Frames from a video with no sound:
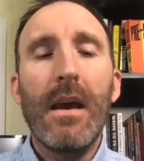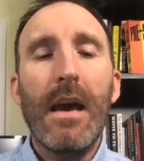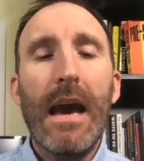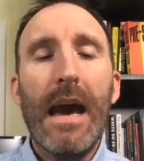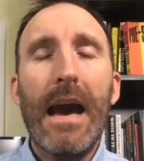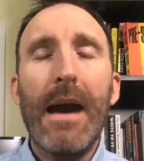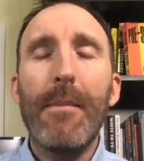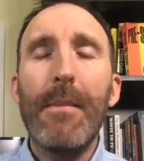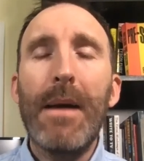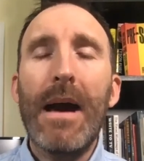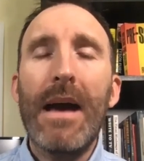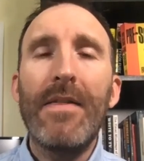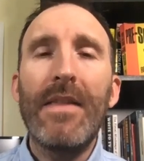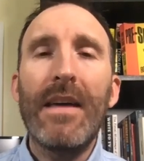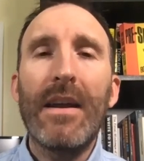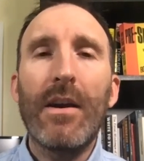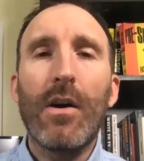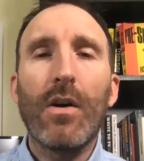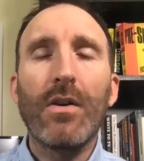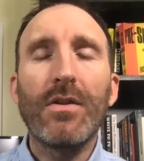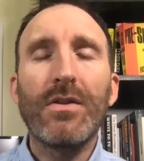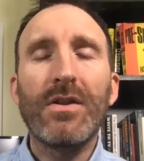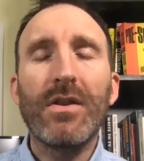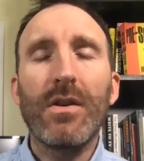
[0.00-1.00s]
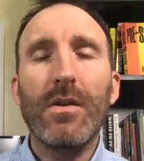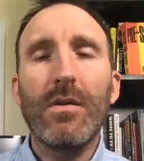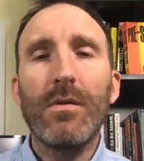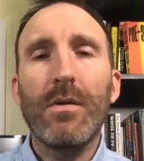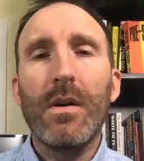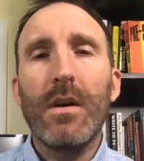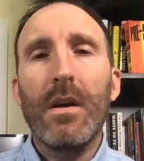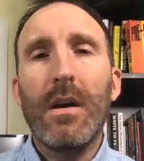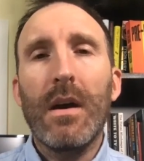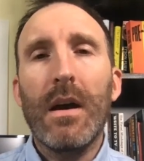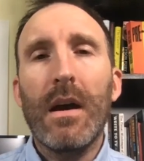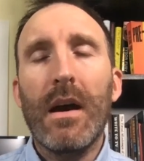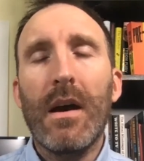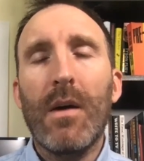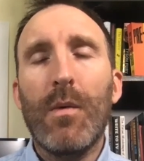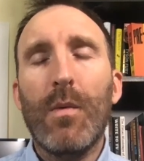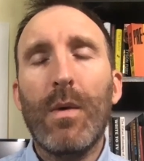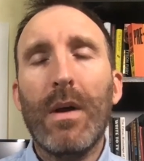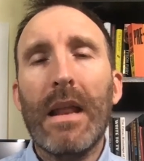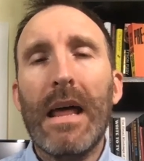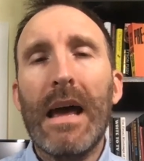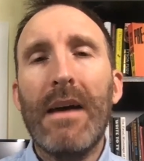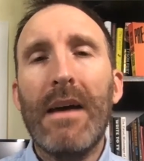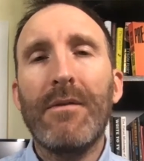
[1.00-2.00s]
And then also
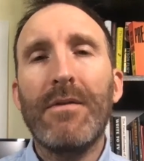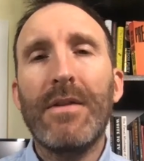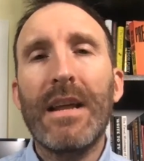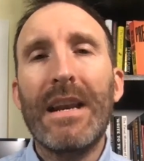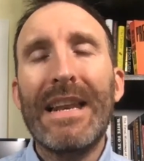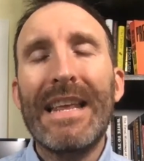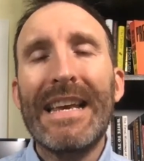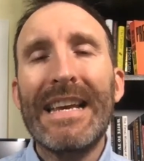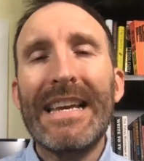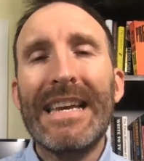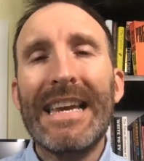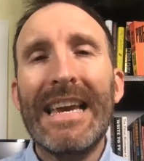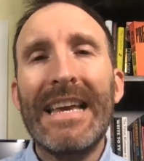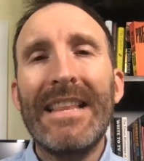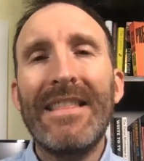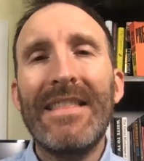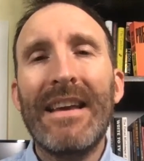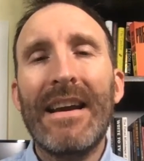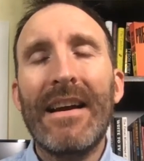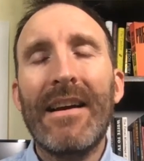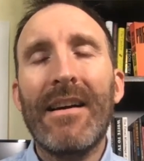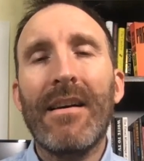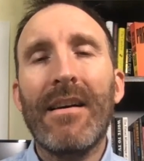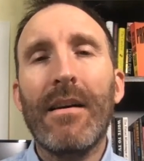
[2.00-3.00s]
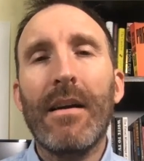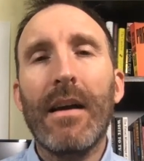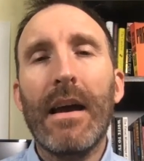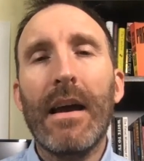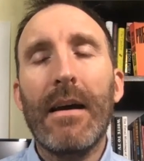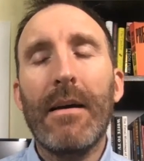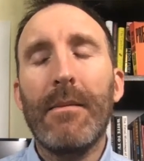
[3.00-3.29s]
we'll have the link in there.